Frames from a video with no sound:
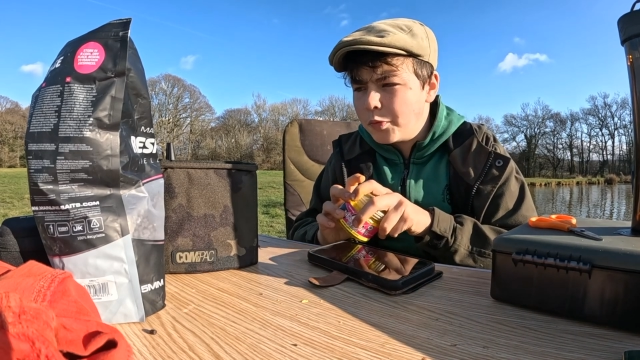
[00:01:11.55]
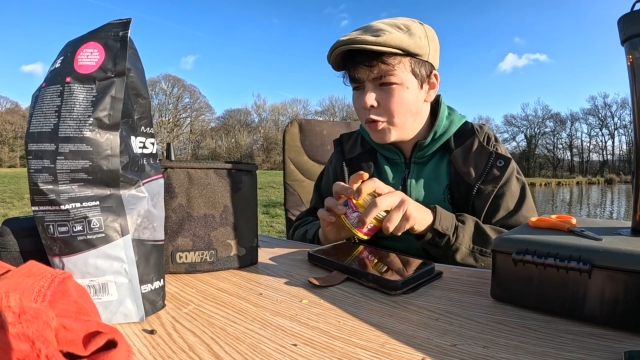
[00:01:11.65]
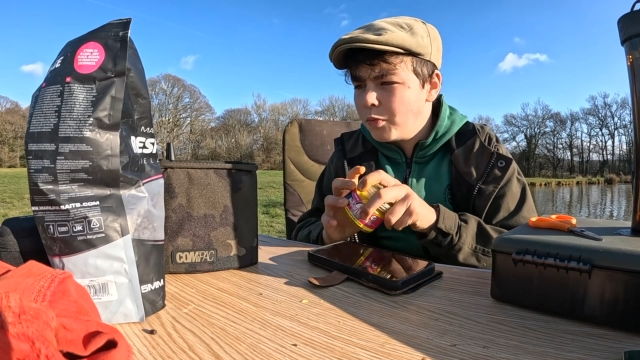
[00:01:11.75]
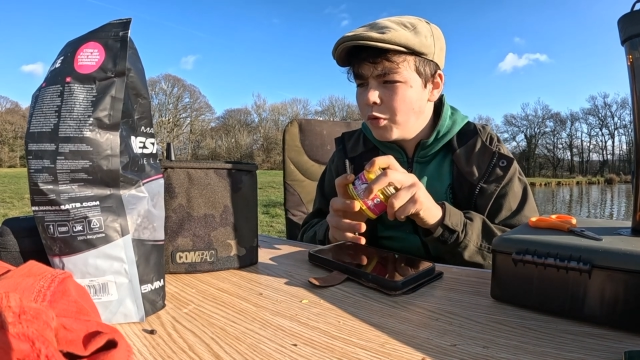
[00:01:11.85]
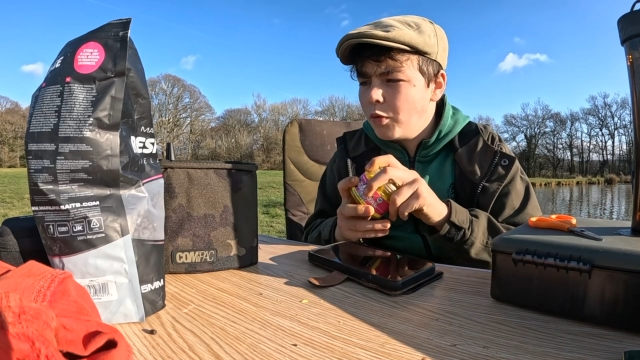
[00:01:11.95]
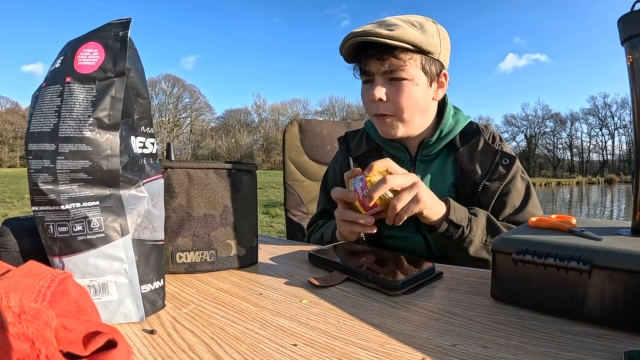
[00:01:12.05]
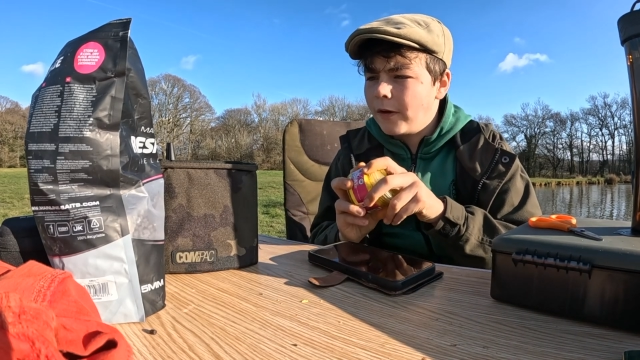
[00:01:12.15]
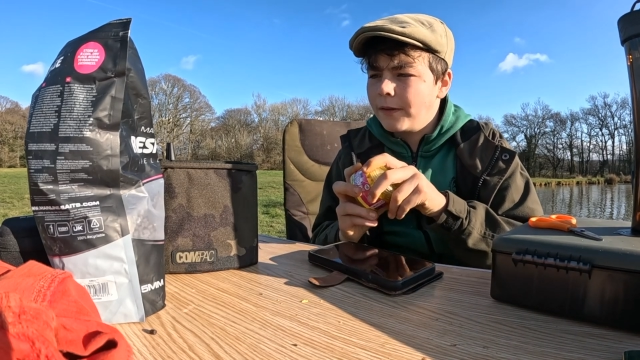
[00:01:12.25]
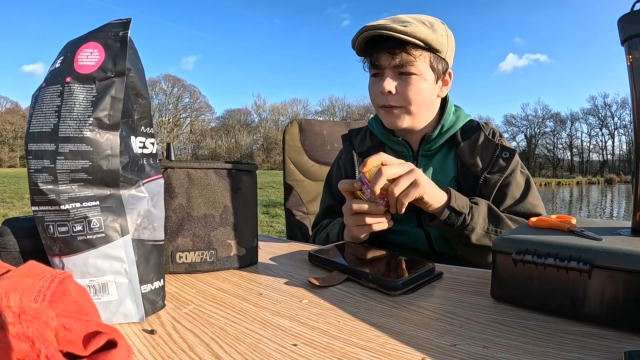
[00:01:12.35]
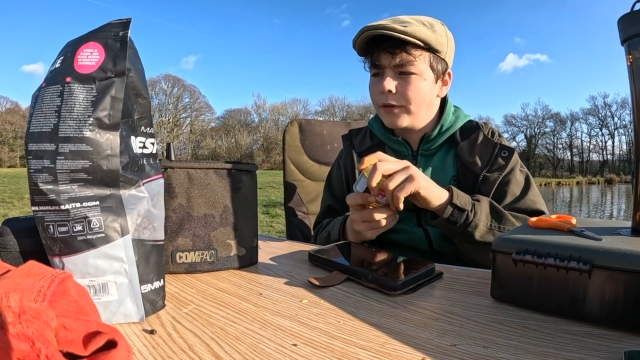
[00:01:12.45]
more
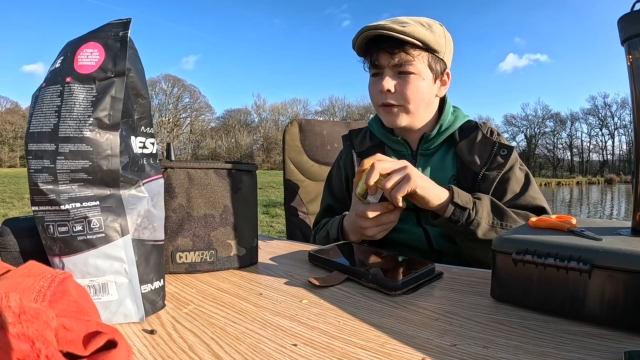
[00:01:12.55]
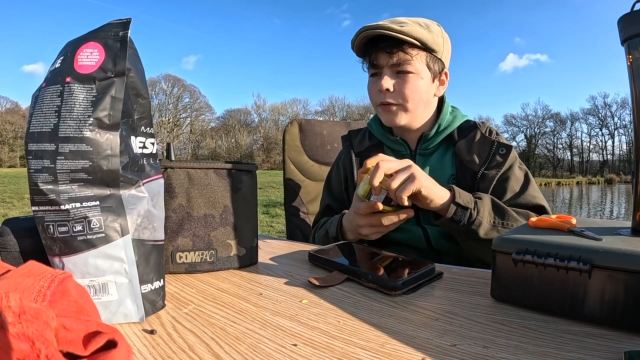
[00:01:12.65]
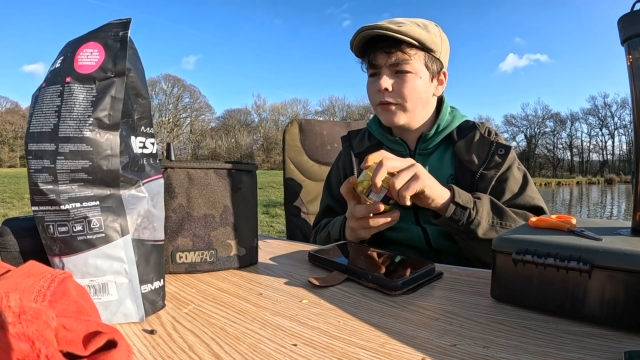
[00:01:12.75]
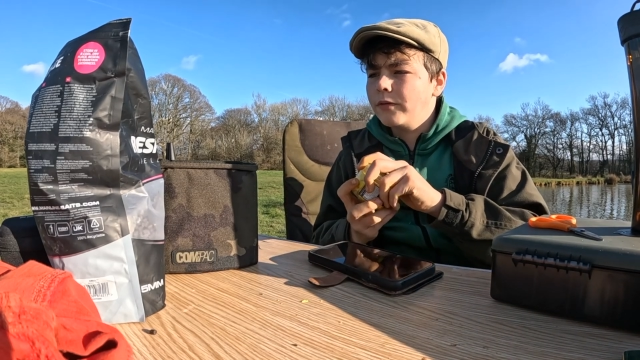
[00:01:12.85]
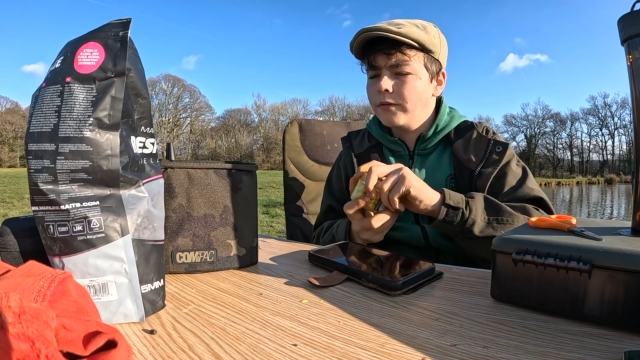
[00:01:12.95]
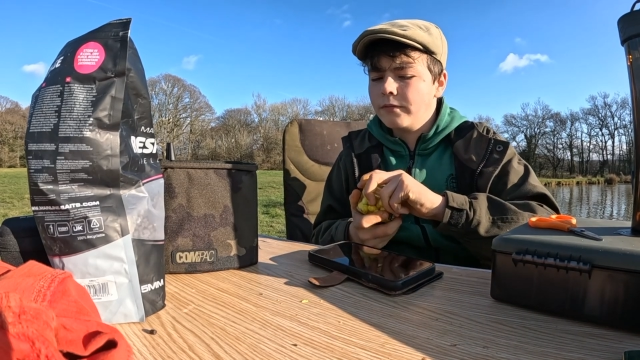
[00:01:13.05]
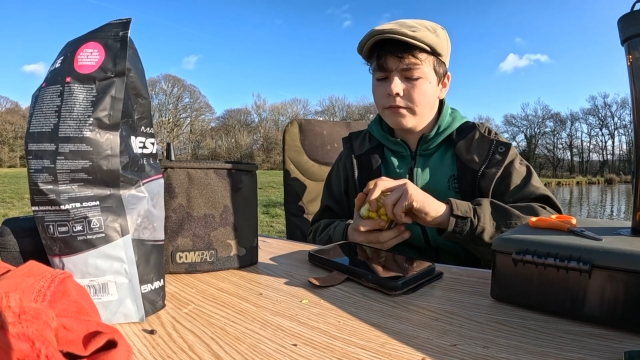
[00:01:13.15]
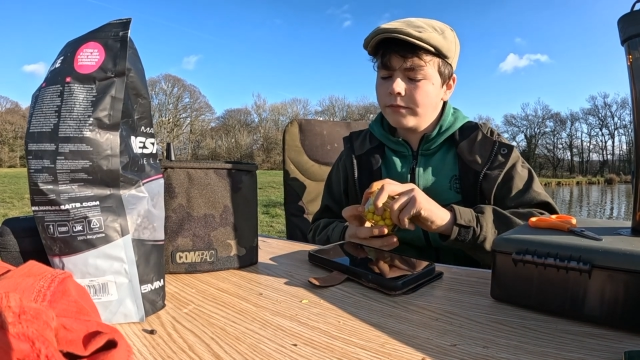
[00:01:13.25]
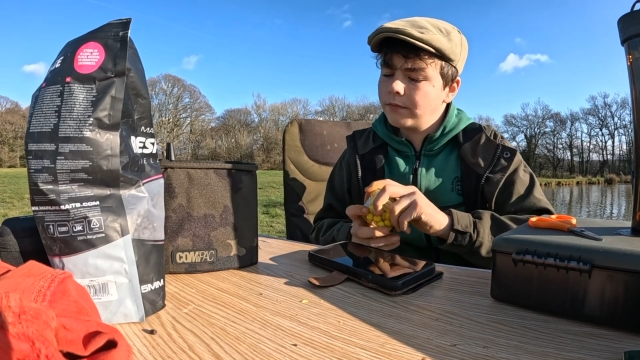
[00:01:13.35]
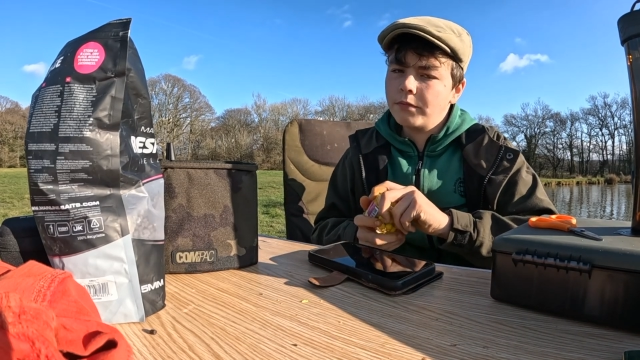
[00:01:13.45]
pineapple goo.
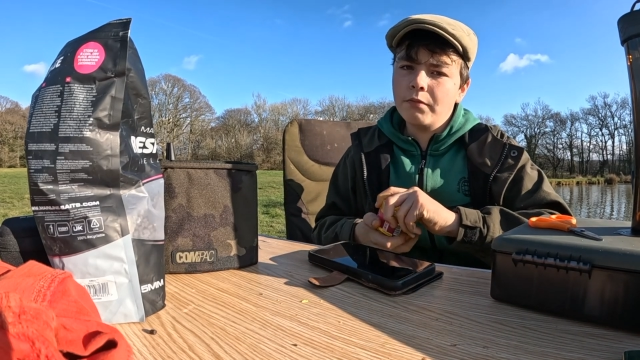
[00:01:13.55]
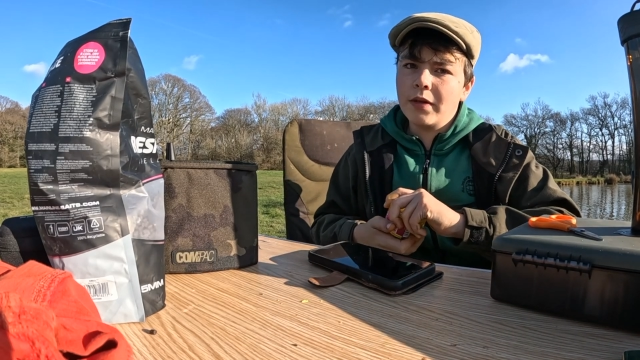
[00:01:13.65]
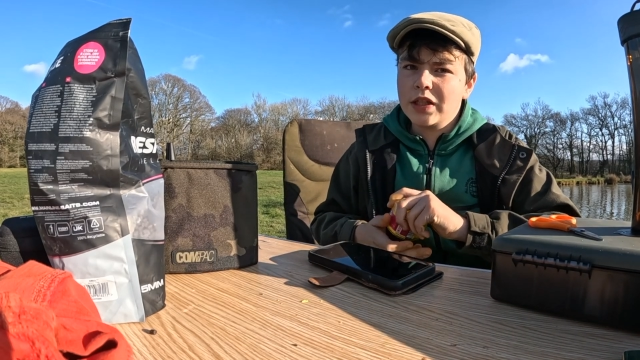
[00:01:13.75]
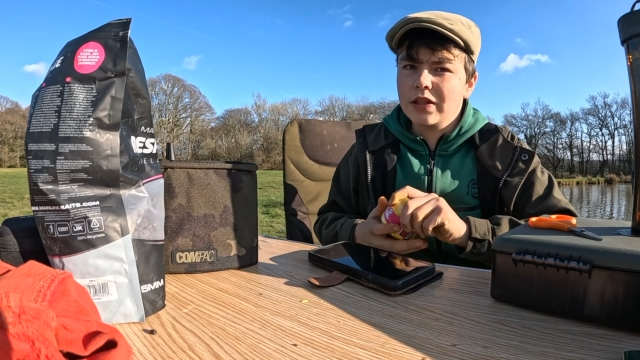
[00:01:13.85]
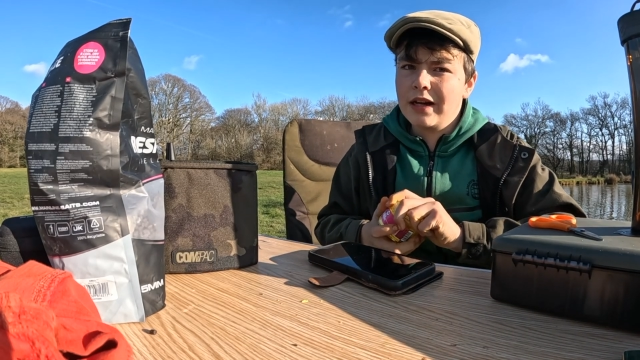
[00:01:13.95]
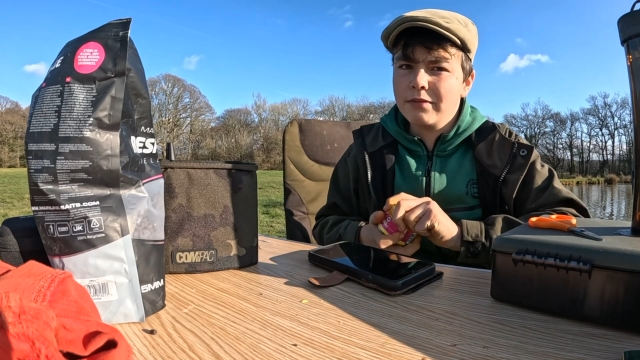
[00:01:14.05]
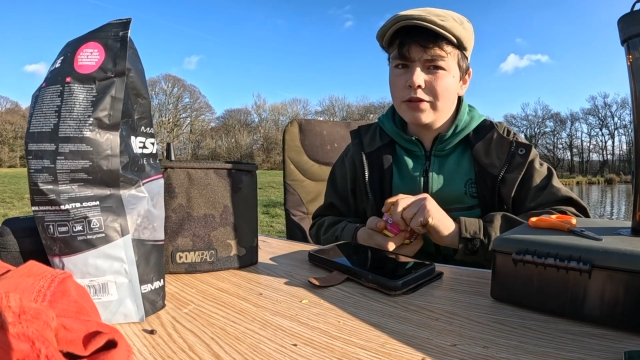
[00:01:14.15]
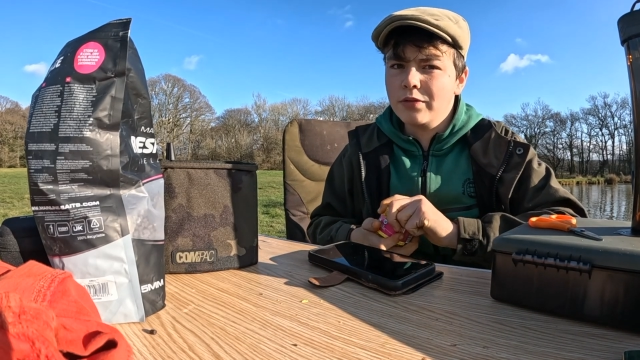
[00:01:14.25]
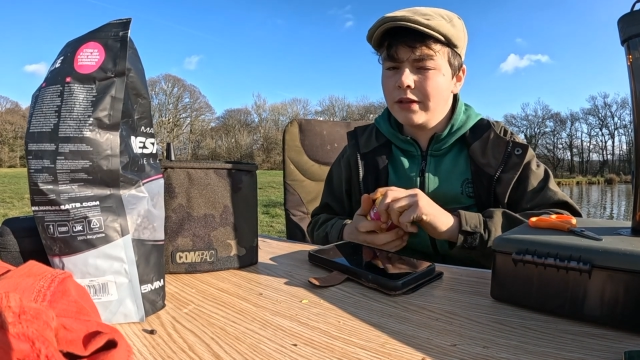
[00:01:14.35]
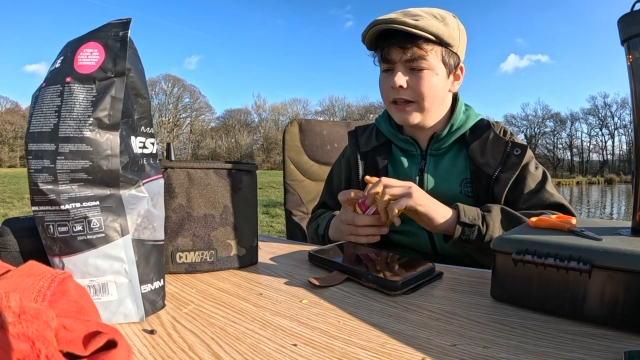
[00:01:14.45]
Makes an
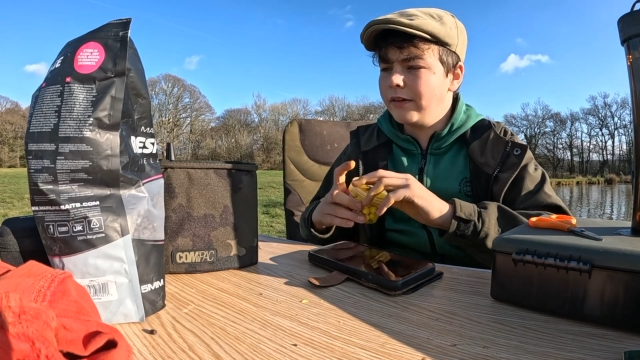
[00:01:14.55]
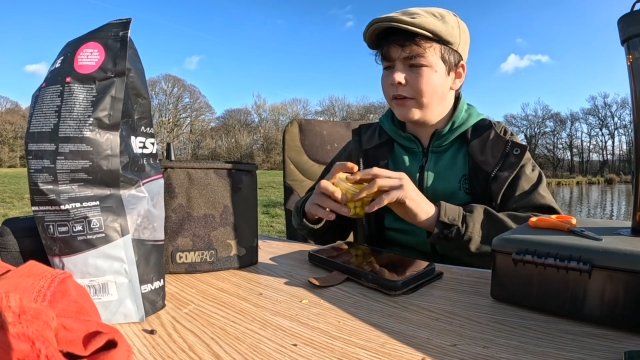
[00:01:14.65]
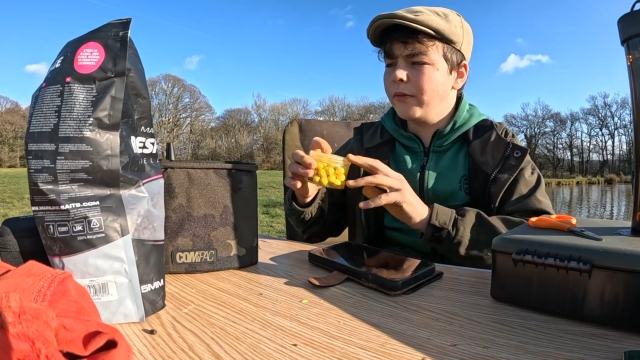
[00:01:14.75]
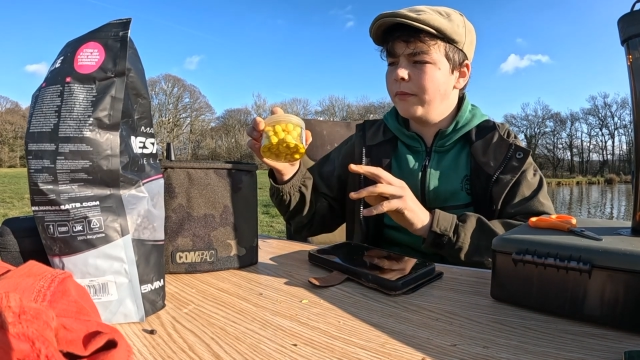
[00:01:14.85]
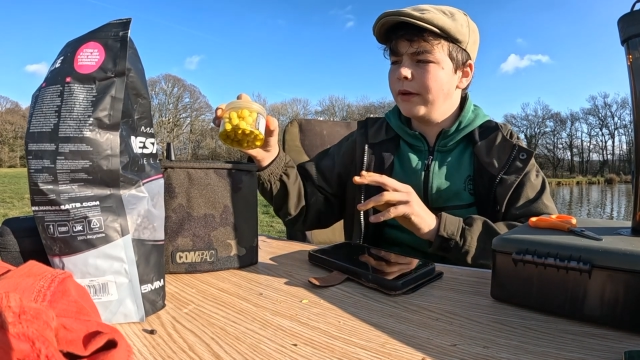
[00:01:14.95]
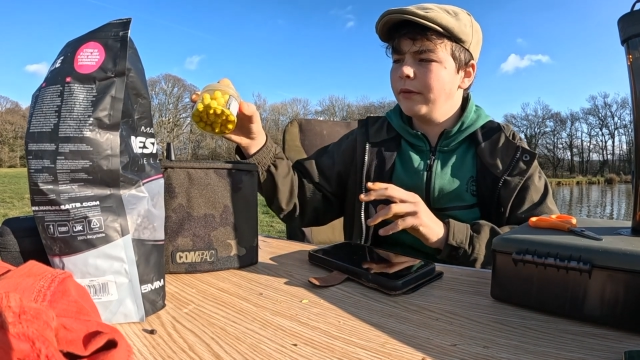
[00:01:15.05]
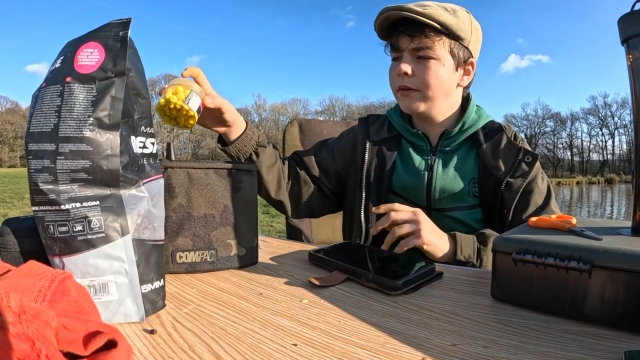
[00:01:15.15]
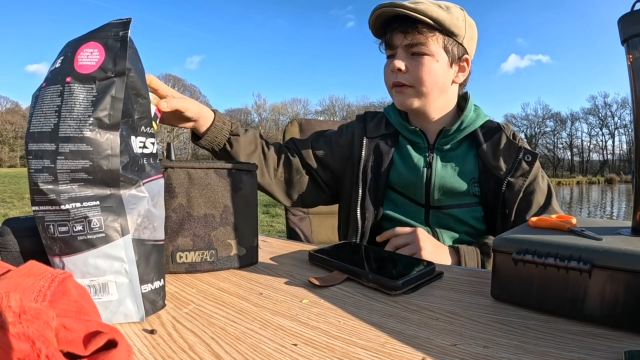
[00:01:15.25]
absolute killer combo.